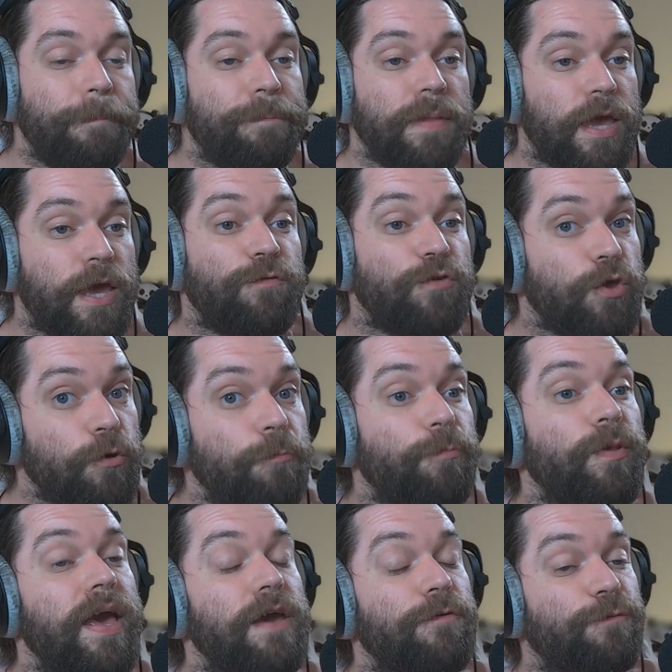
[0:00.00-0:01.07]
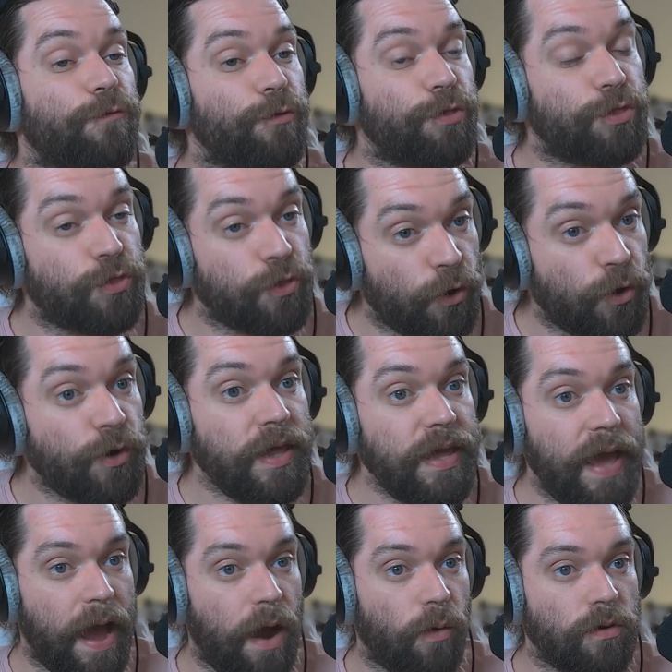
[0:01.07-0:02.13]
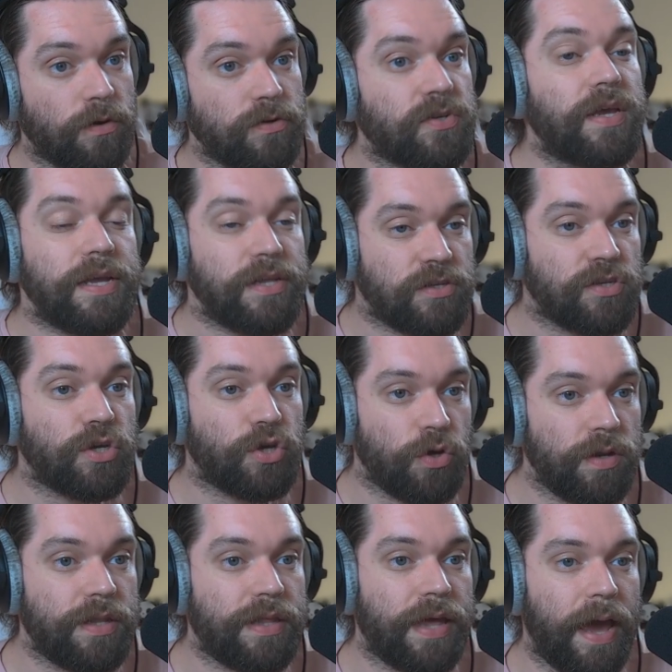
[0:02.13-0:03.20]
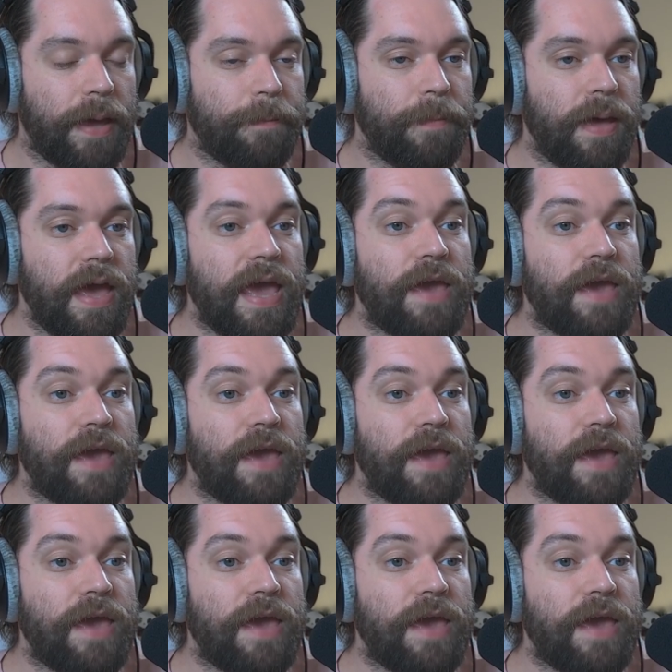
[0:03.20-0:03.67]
If you play it for 30 hours, it's a good game.